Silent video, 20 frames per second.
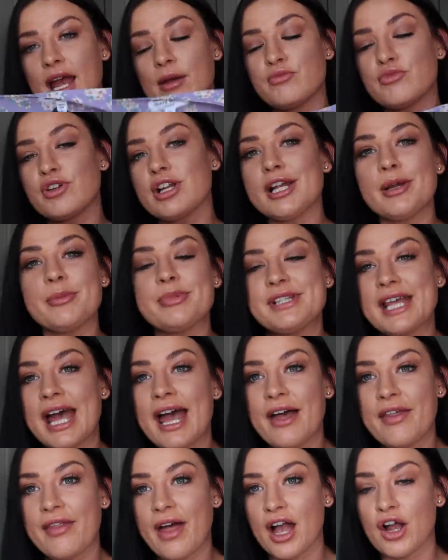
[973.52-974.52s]
I'm really
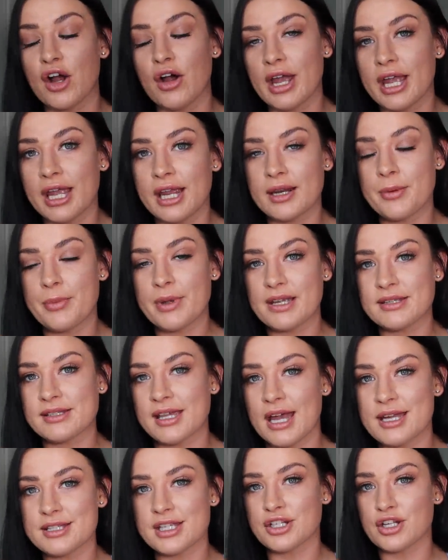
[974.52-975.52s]
upset that I got it in a big
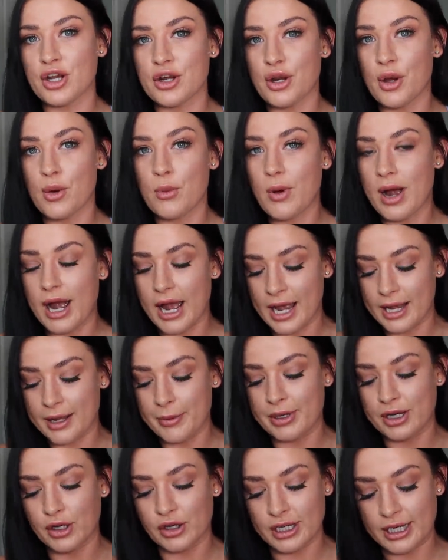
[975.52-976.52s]
size. I don't know why,
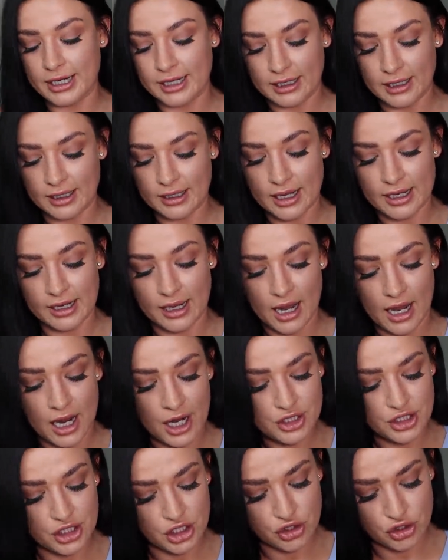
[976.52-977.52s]
but I got it in a
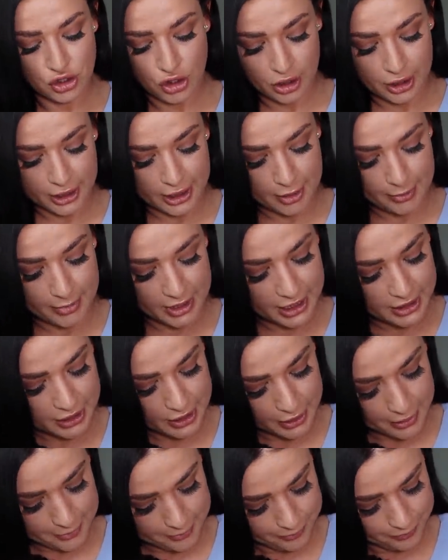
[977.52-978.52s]
large and I should have got it in a
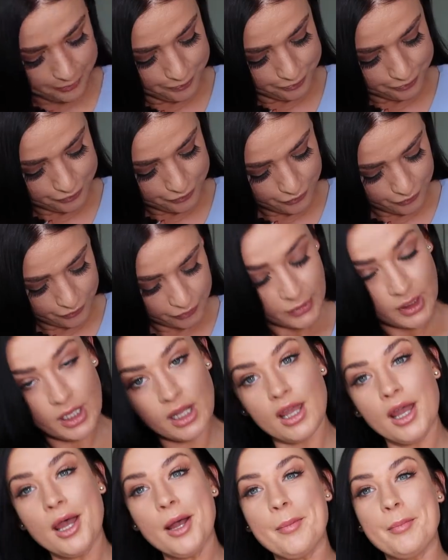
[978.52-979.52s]
medium.
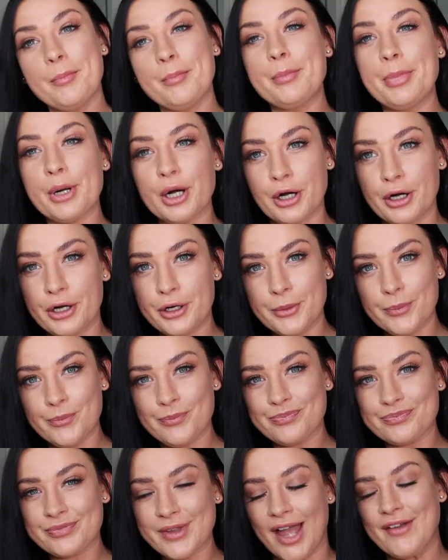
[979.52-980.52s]
But
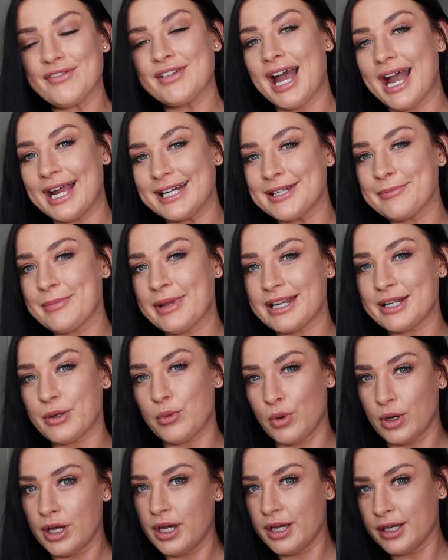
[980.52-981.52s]
I've kind of made it
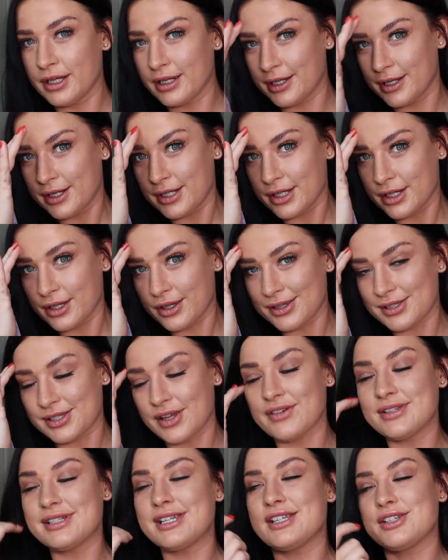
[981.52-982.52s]
work, because
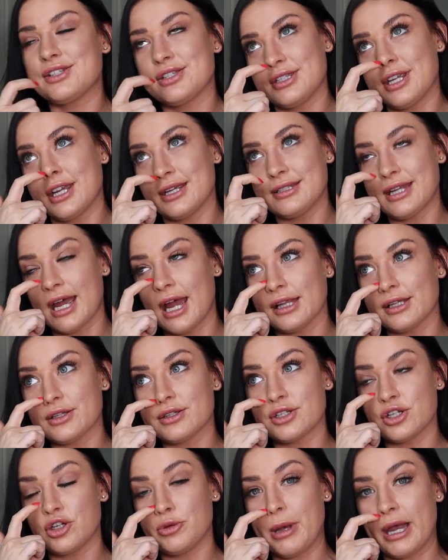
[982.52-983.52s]
obviously it's, you can tell
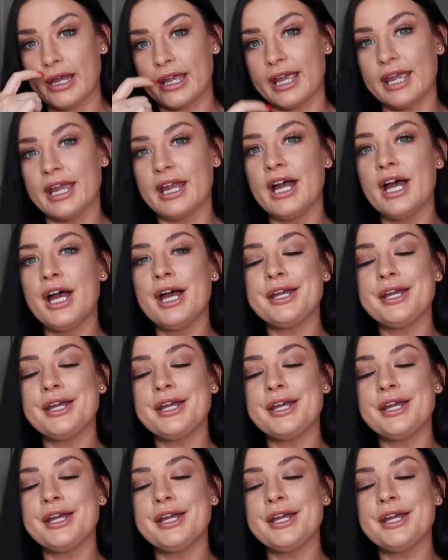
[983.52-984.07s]
it's too baggy.